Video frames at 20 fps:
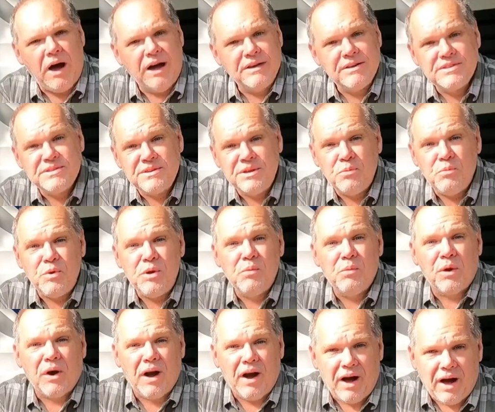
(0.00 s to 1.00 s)
honestly, we
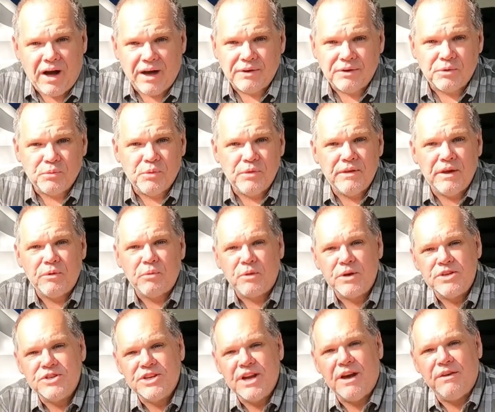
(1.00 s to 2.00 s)
were honored when they
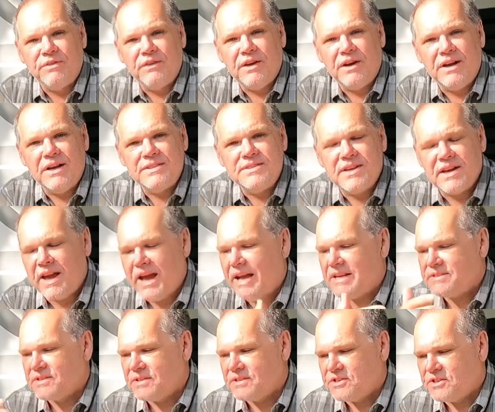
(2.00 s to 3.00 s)
reached out to us and
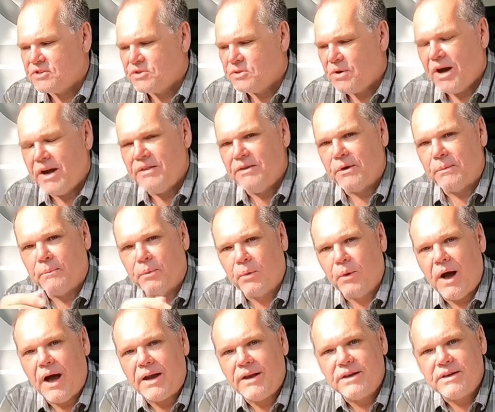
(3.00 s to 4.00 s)
asked us to try their
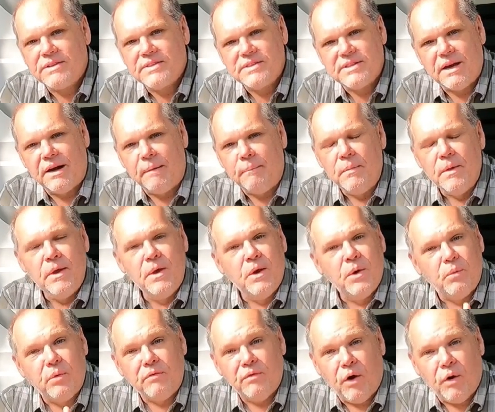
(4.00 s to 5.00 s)
products.
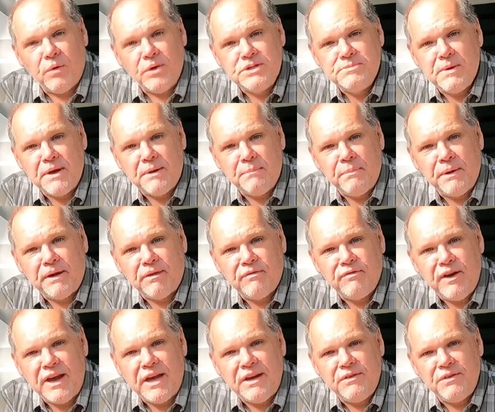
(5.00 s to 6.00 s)
We've always been a big
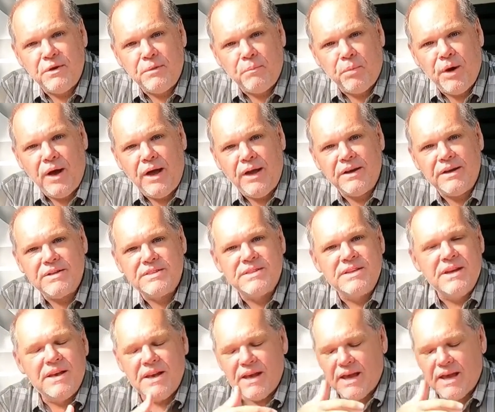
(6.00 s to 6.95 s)
fan of their products,